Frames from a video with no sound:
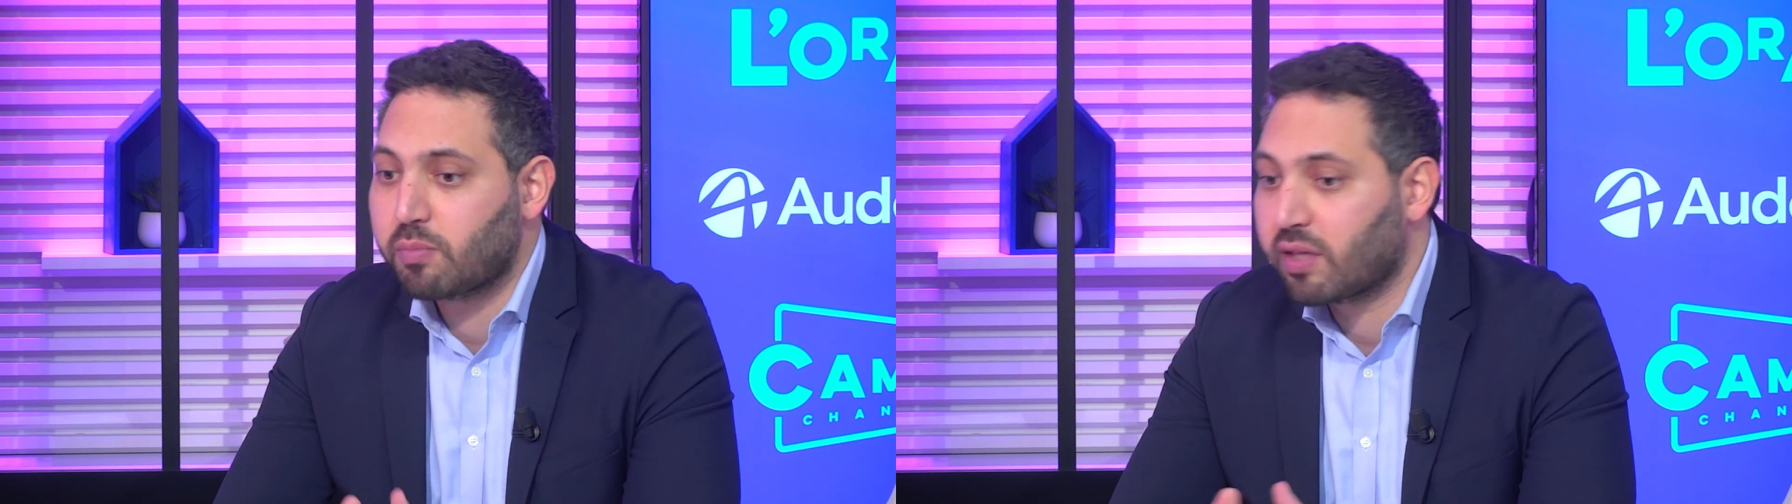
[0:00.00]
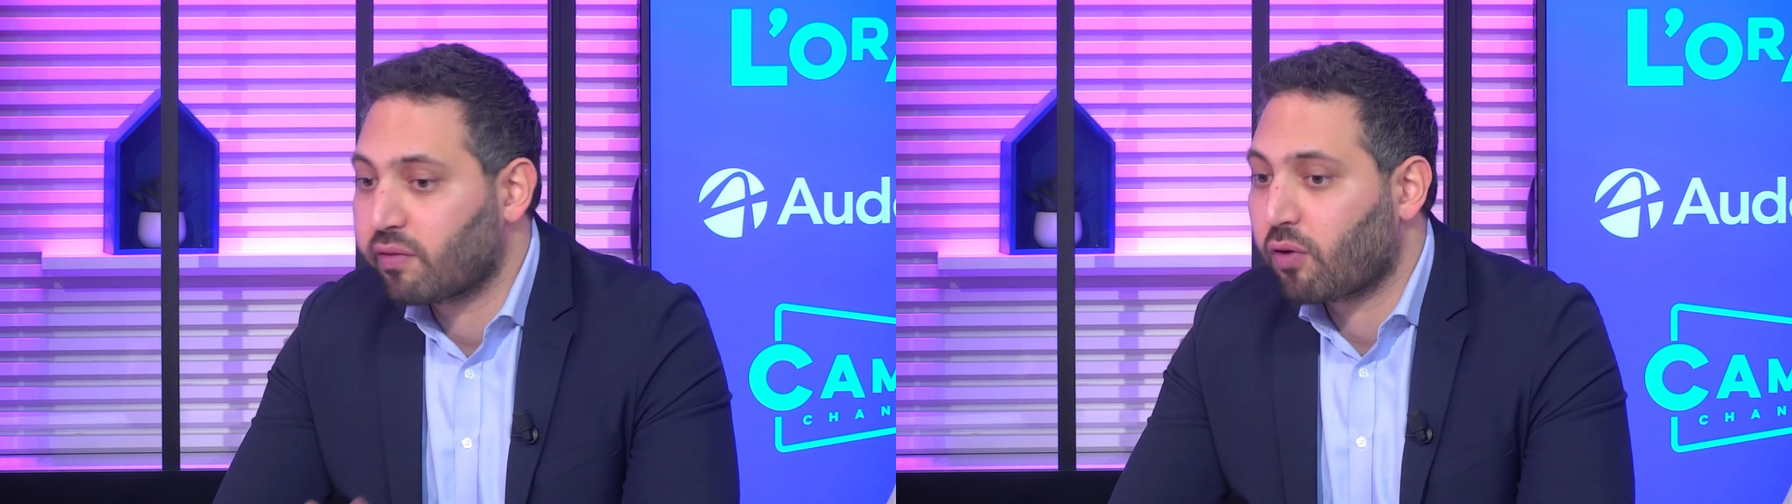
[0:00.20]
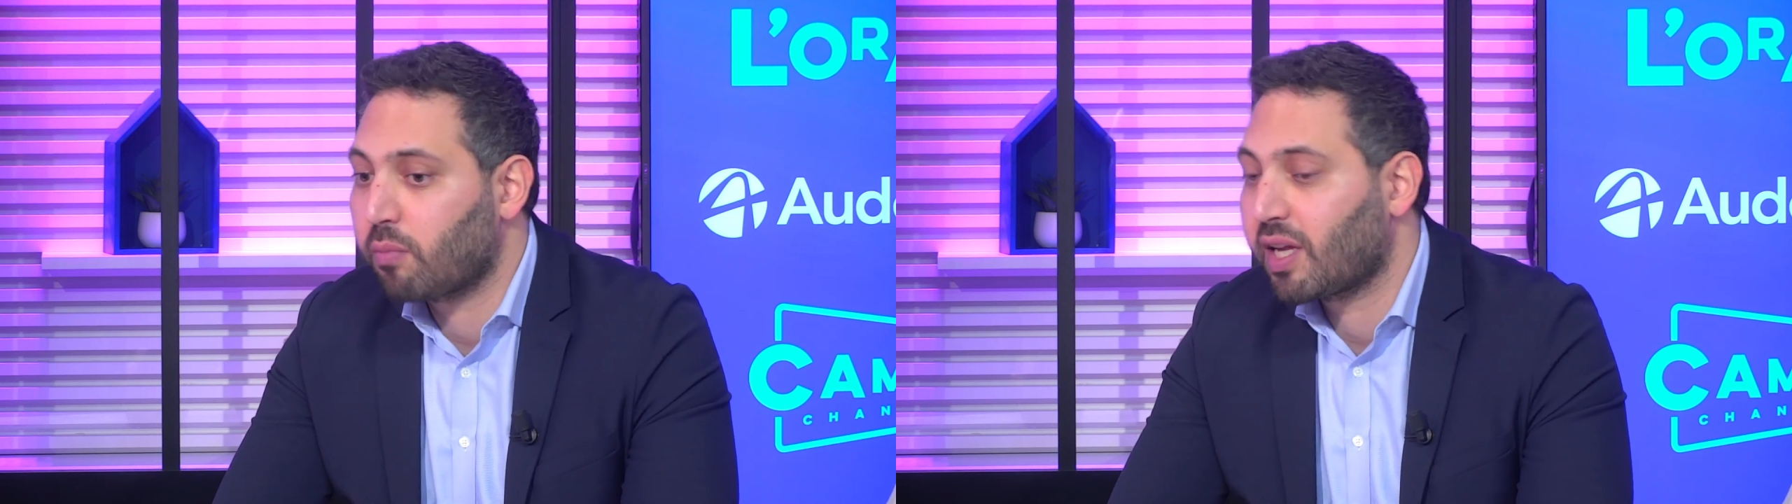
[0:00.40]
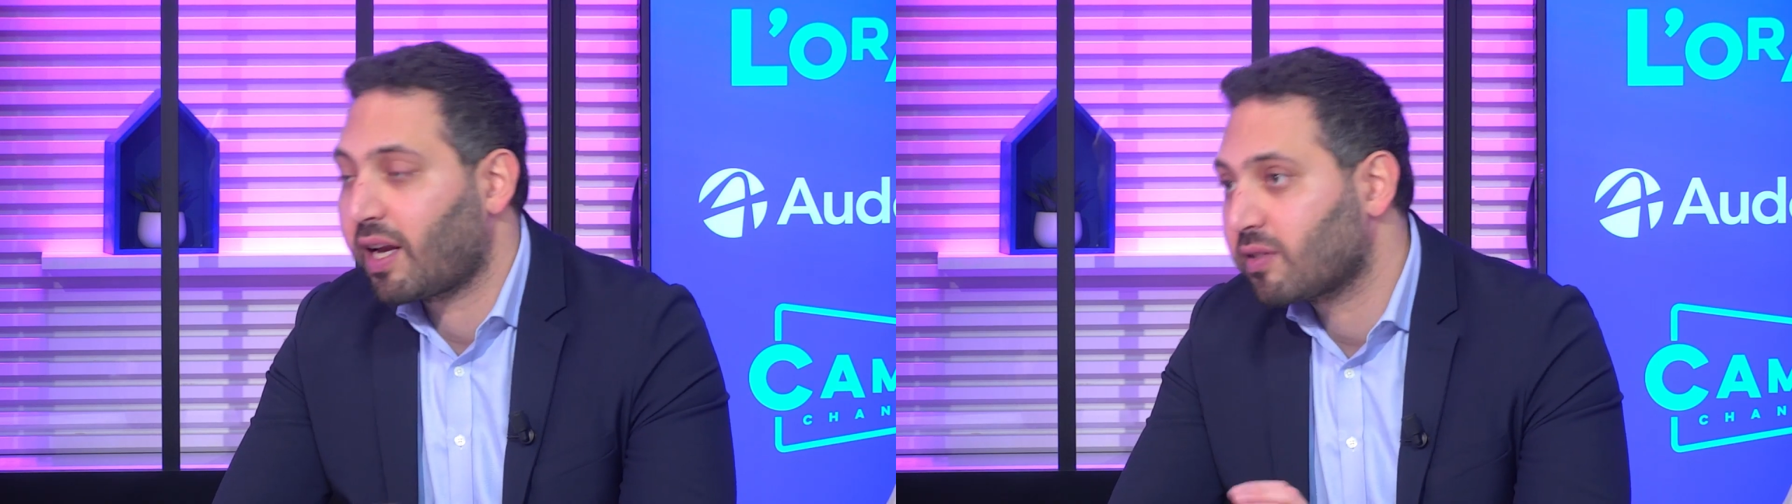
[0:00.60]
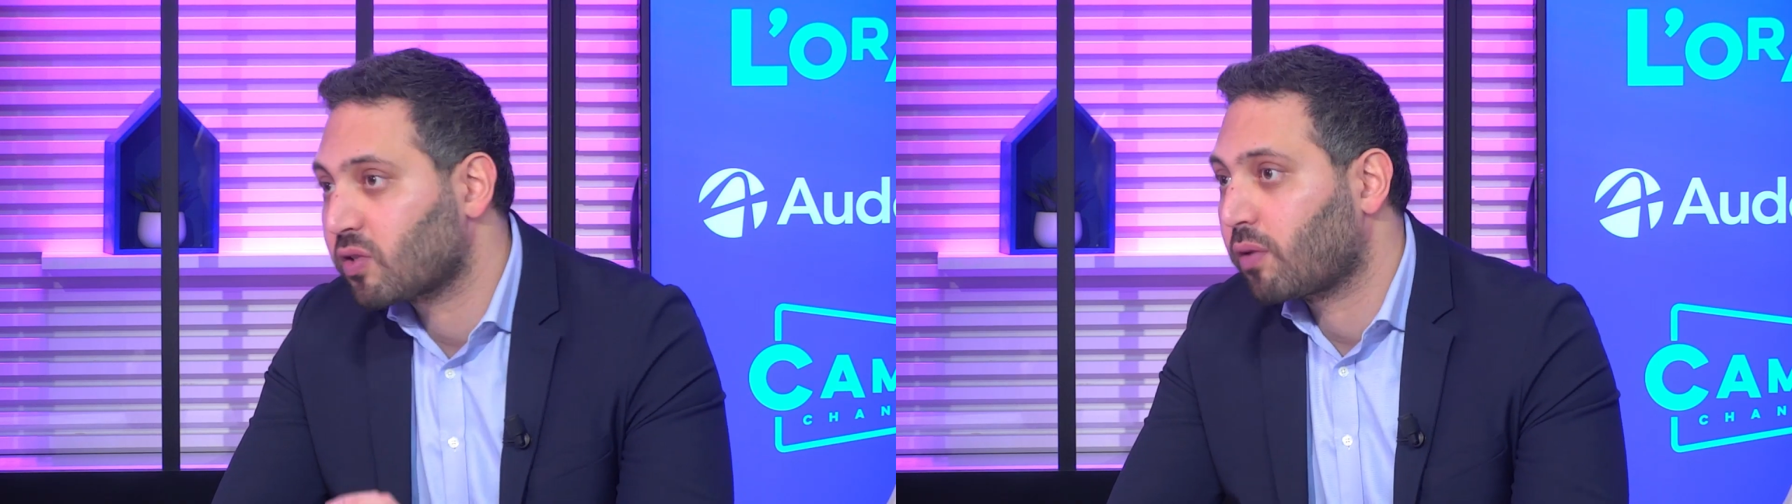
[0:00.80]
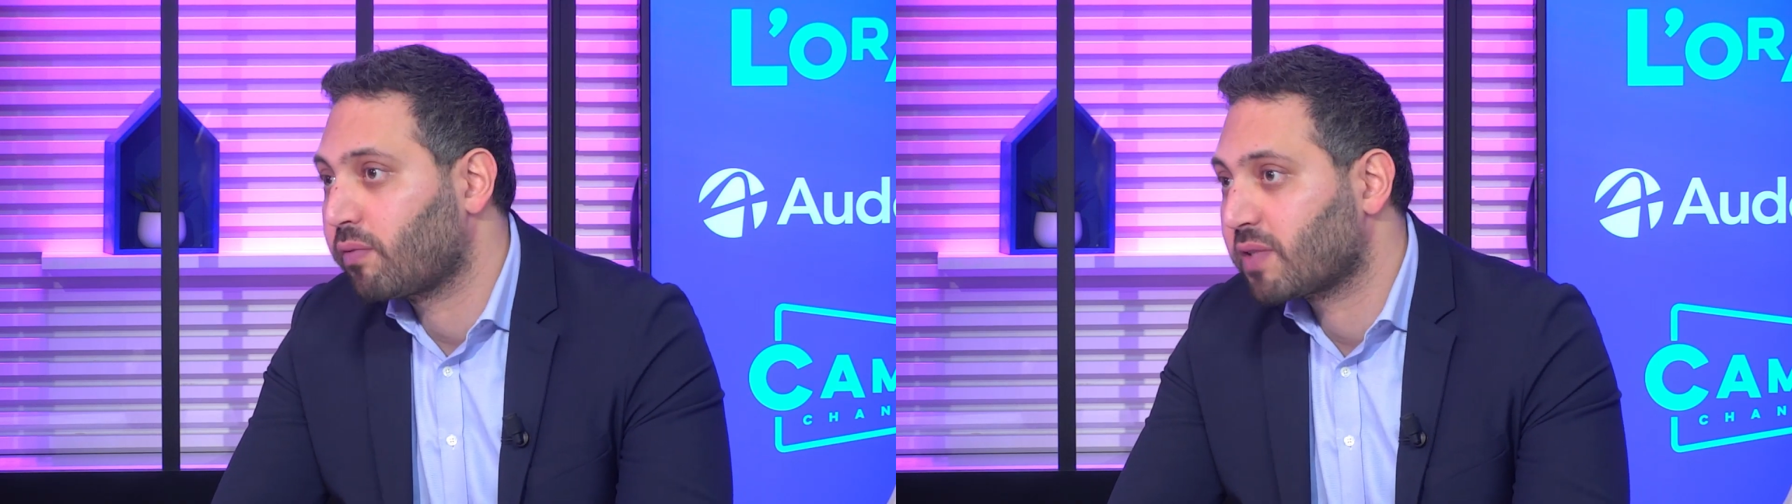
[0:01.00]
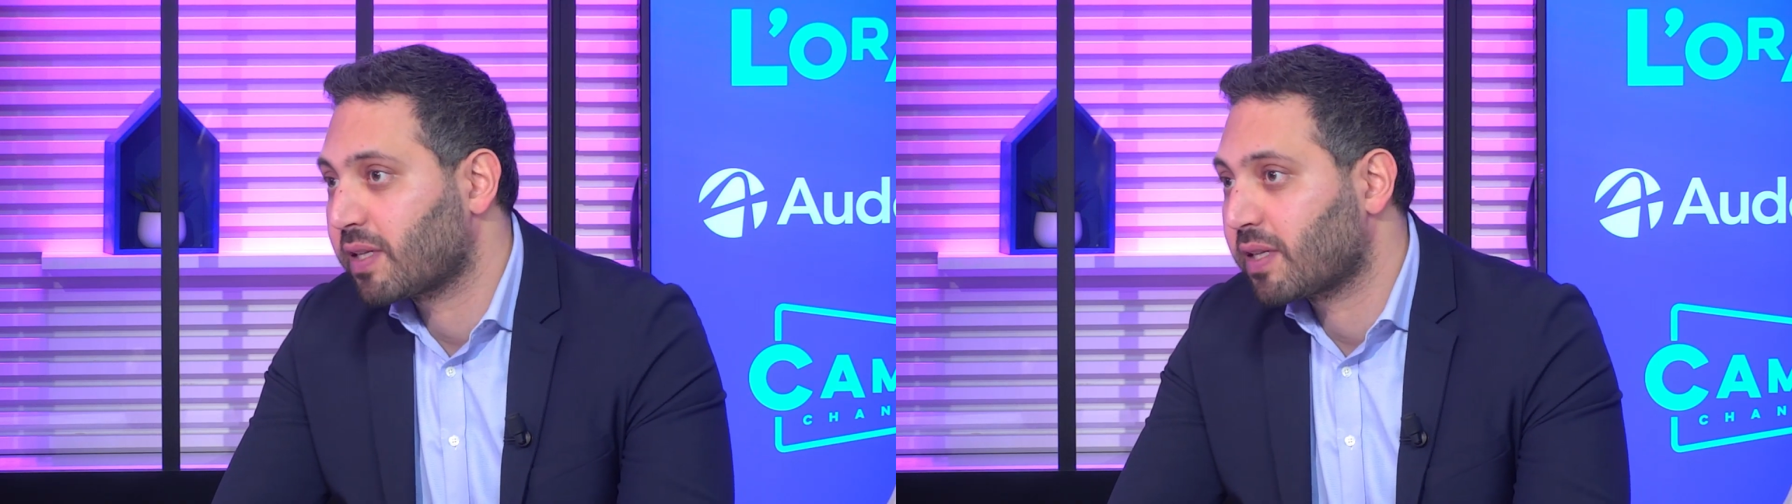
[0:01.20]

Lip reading: but from the lens of